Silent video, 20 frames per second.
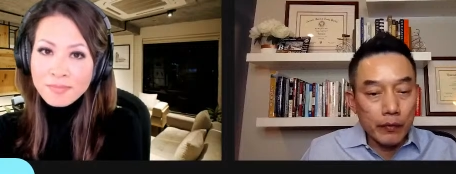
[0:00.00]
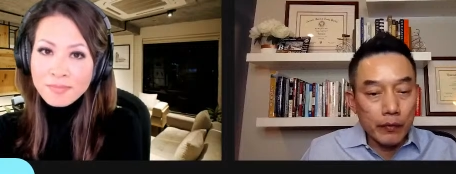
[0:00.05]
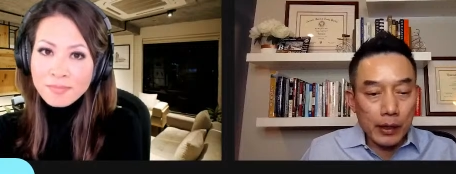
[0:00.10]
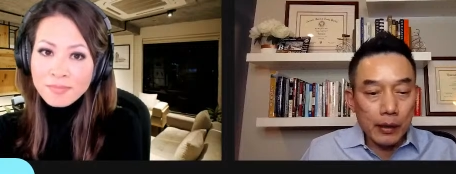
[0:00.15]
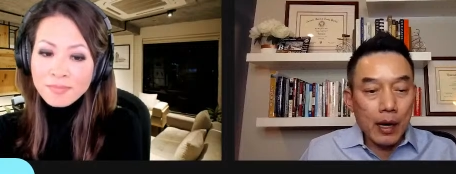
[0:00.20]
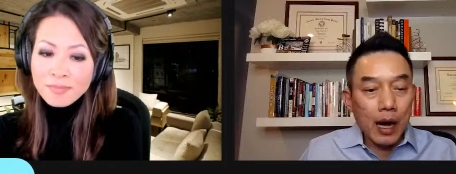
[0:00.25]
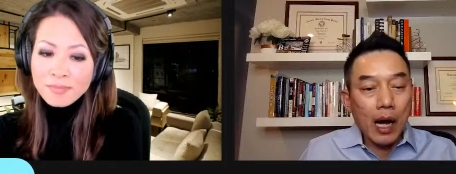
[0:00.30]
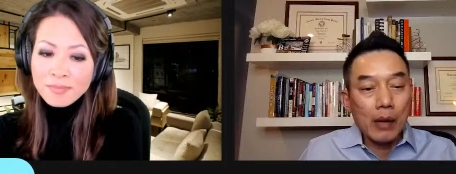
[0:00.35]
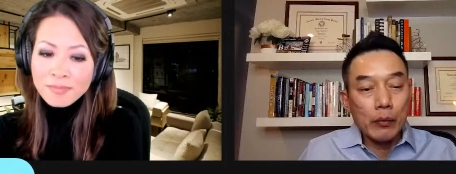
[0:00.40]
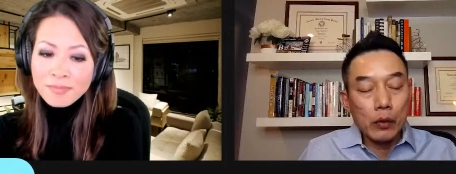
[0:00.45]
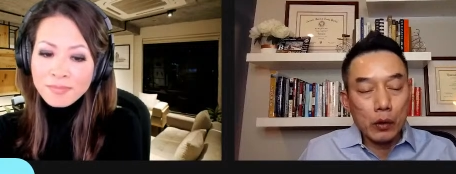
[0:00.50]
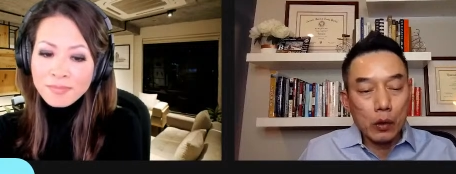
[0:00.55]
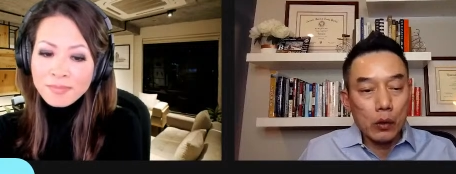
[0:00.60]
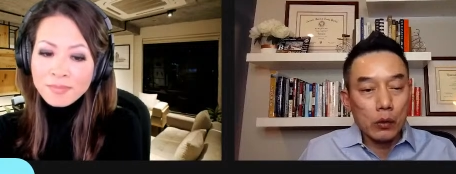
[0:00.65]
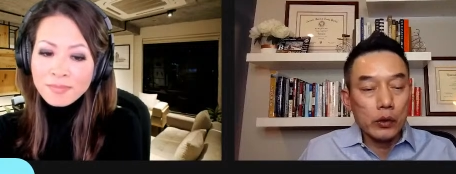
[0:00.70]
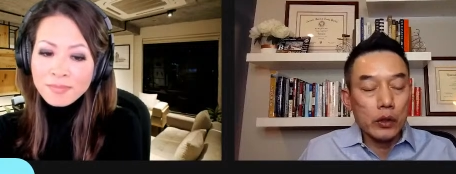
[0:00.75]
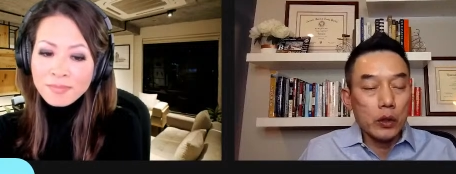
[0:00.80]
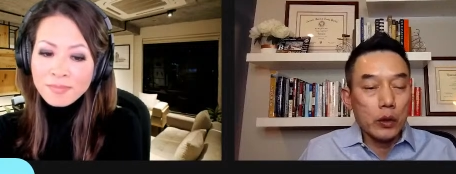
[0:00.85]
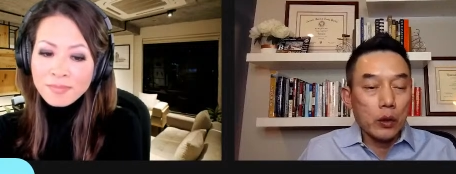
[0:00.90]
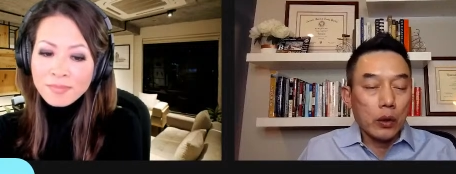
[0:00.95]
Speaker 1: Vietnam or
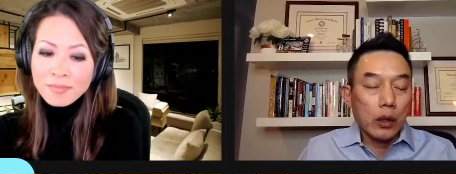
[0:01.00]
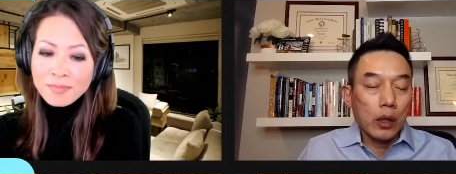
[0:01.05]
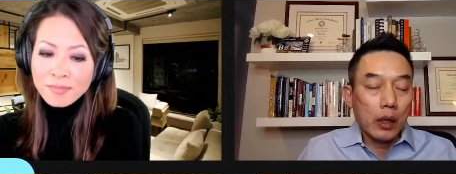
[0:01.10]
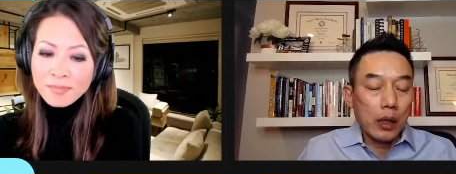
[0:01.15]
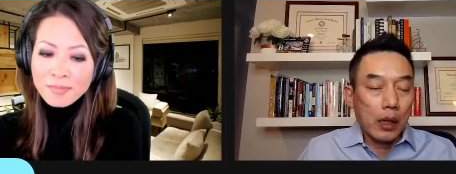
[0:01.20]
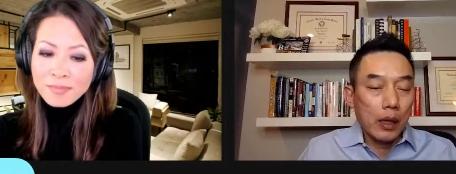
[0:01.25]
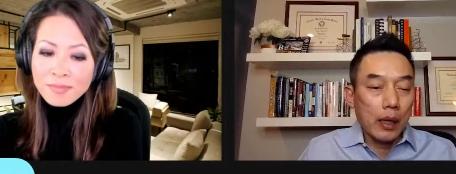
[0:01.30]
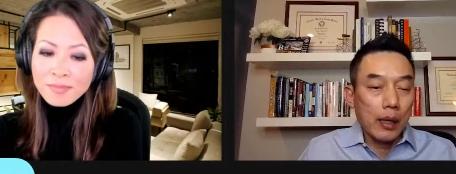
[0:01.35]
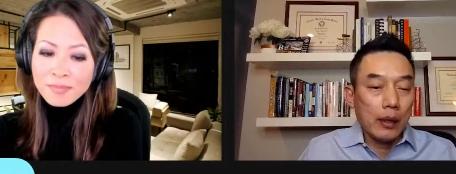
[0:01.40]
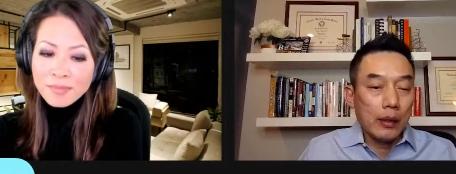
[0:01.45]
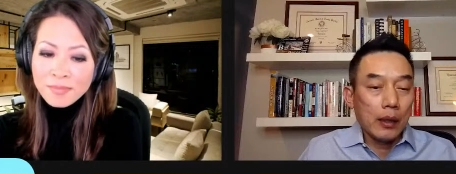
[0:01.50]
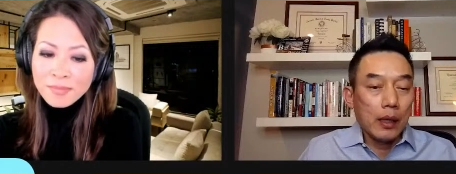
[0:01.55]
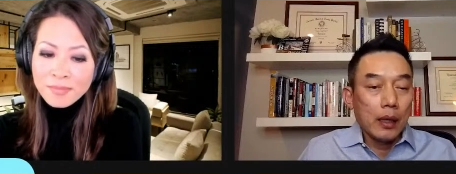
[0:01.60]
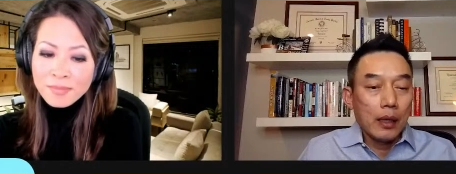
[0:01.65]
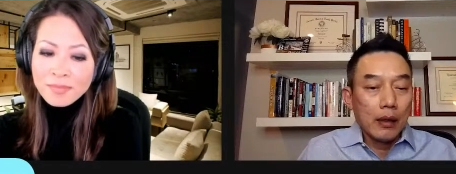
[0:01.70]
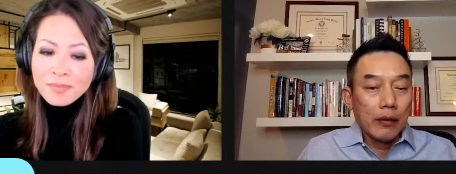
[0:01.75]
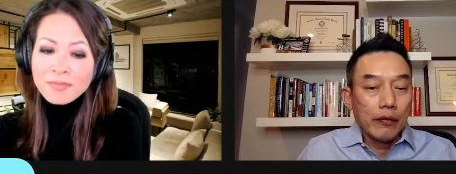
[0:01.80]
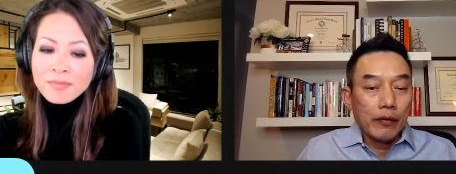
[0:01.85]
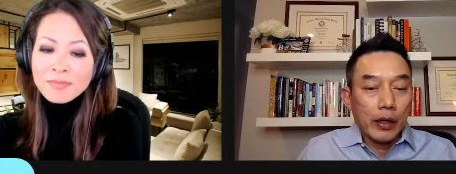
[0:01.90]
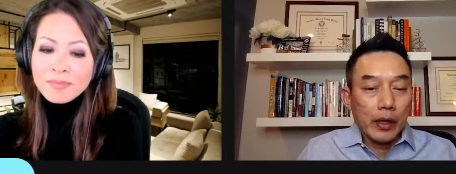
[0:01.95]
going to a, uh, a
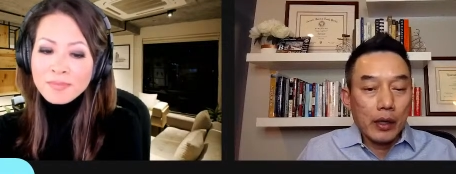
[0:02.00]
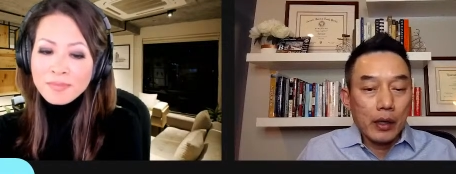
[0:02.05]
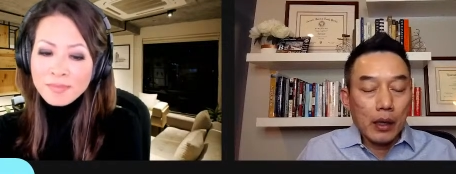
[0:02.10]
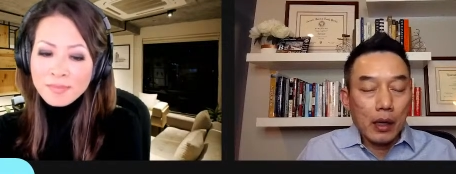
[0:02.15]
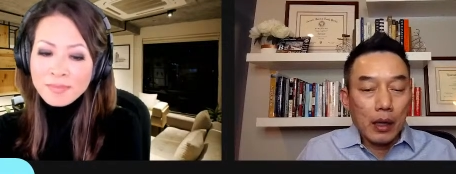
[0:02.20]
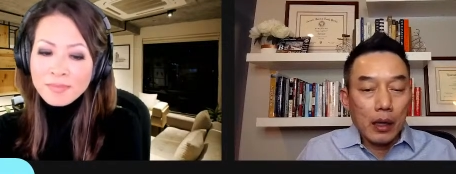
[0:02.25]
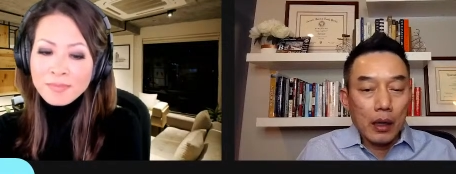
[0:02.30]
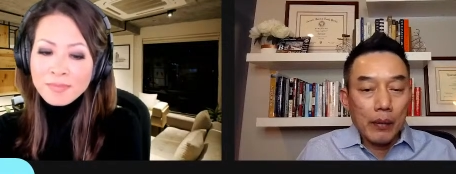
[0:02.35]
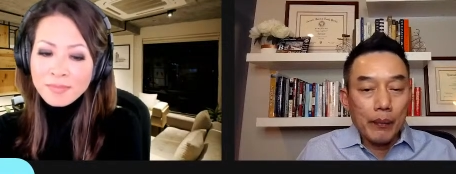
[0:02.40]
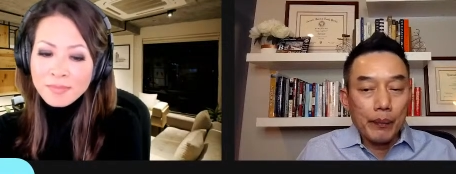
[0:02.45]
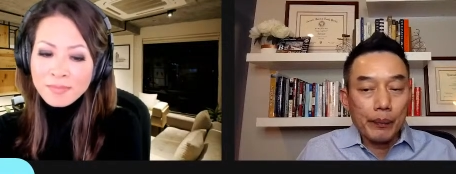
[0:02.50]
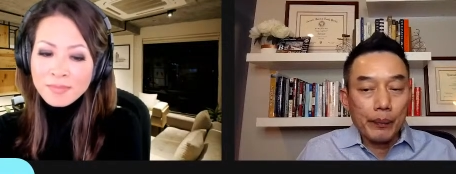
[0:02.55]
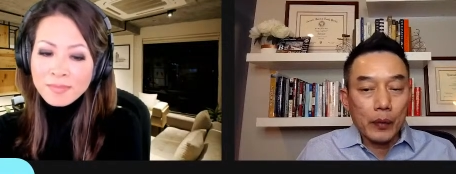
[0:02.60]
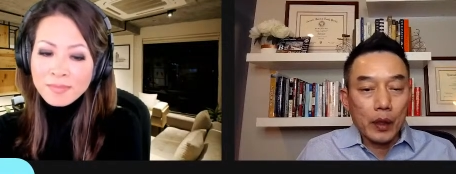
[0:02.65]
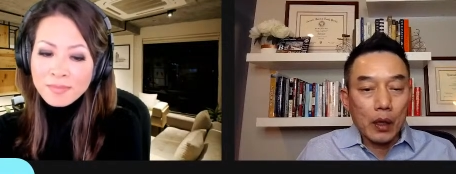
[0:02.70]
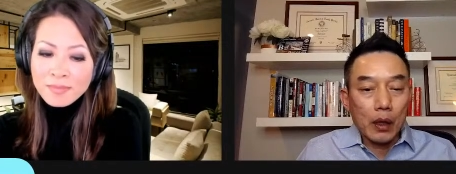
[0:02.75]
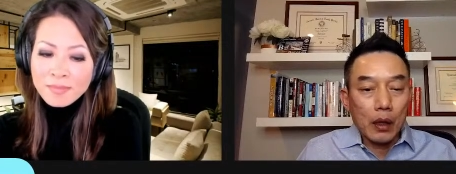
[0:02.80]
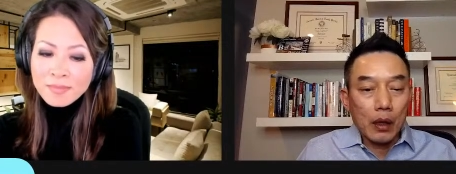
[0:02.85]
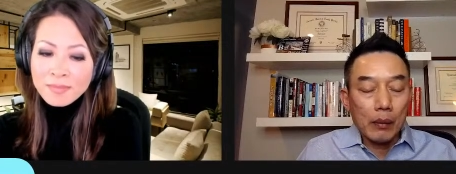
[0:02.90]
very, um,